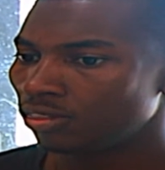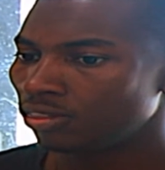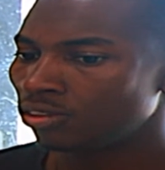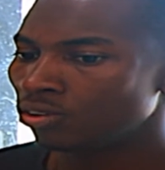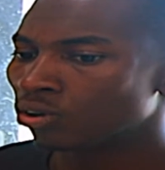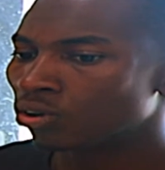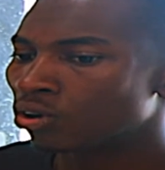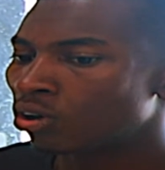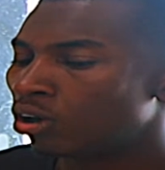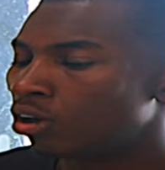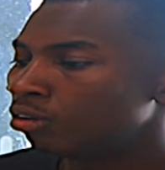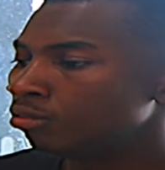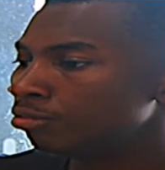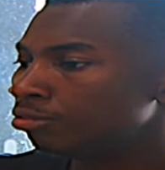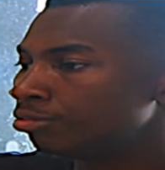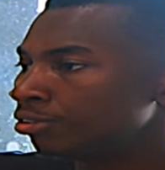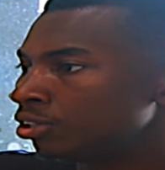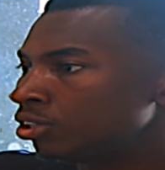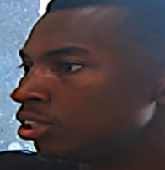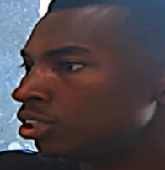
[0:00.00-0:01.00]
your
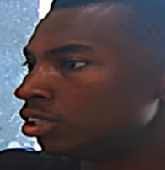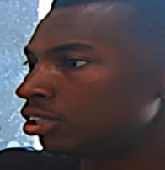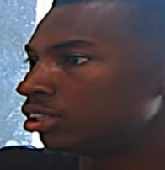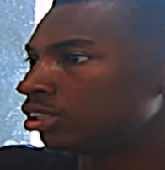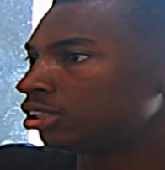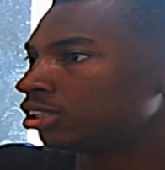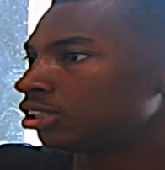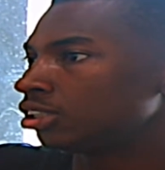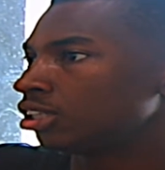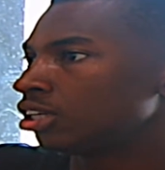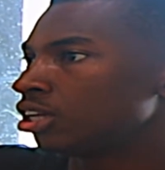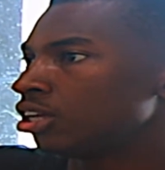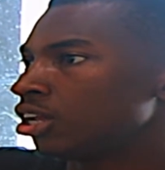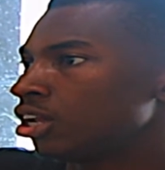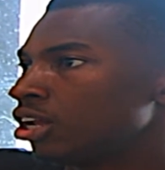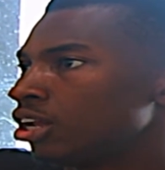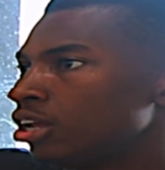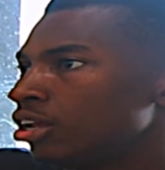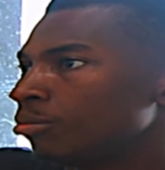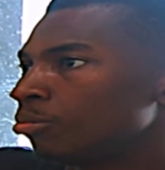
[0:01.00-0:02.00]
confidence
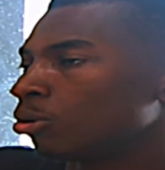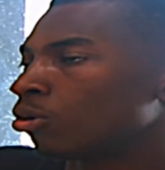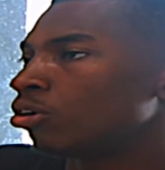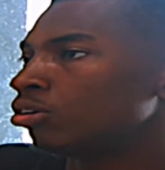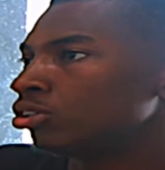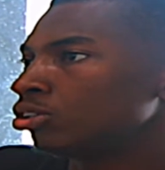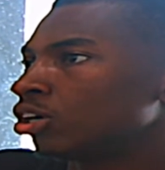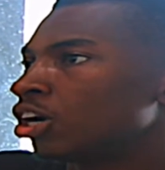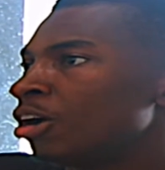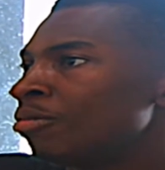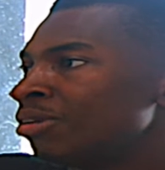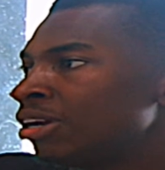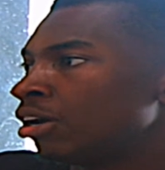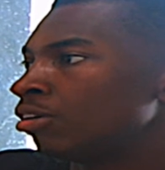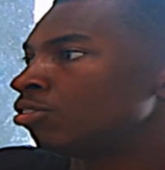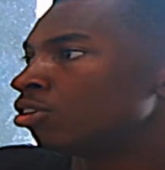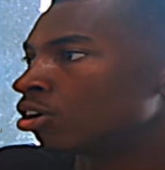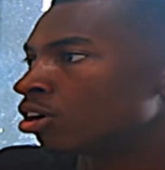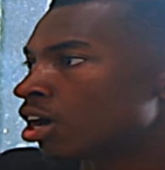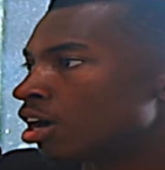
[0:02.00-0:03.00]
because you're coming
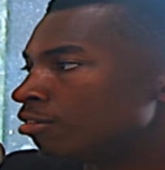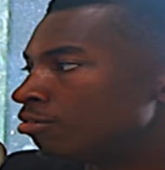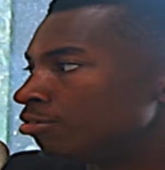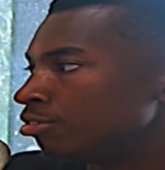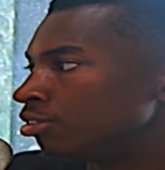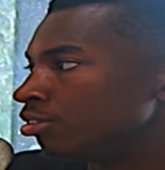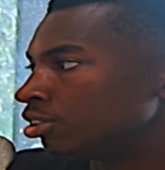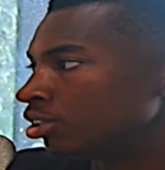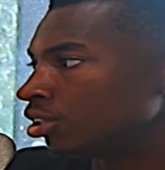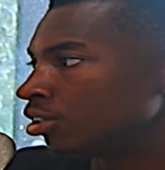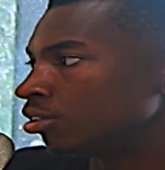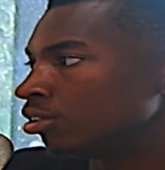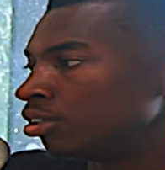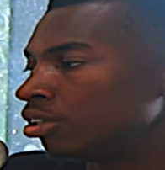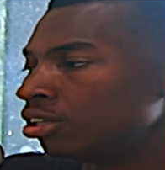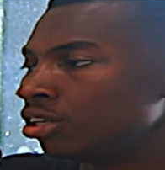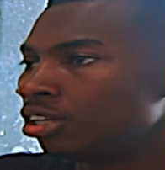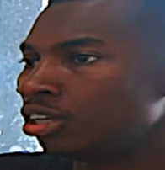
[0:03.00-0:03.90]
out of your comfort zone,